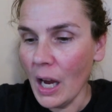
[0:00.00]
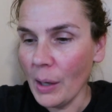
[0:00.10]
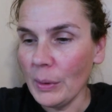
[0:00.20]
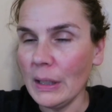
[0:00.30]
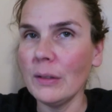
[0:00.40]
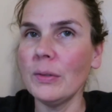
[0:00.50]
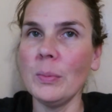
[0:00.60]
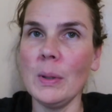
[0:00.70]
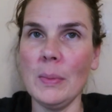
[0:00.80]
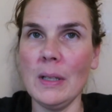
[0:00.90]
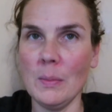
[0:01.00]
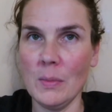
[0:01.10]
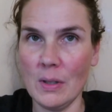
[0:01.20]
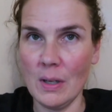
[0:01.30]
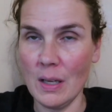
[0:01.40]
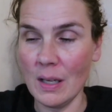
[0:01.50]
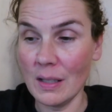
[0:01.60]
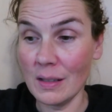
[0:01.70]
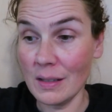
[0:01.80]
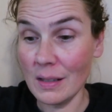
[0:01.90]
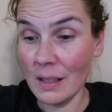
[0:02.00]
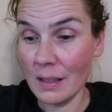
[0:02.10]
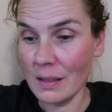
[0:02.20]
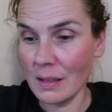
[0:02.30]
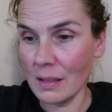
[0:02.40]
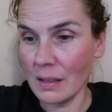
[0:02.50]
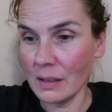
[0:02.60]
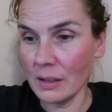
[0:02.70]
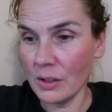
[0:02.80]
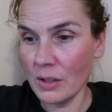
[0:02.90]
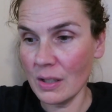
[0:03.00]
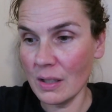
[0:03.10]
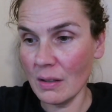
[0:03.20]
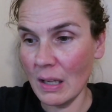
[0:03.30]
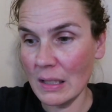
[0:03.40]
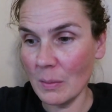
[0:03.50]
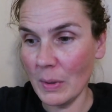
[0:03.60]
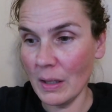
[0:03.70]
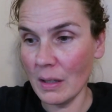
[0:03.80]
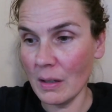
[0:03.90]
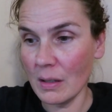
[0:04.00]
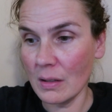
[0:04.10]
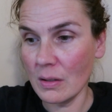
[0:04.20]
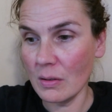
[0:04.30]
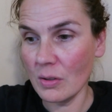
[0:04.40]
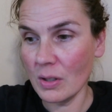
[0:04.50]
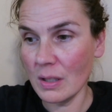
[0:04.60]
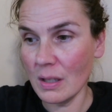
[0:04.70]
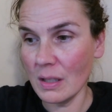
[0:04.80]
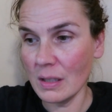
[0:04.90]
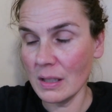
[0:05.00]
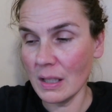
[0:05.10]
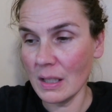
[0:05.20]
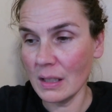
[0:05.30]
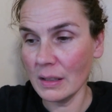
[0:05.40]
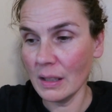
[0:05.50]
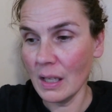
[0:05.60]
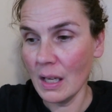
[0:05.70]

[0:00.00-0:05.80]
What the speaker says: I'm waiting for puppy number six. She still has a belly on her, so she's not done.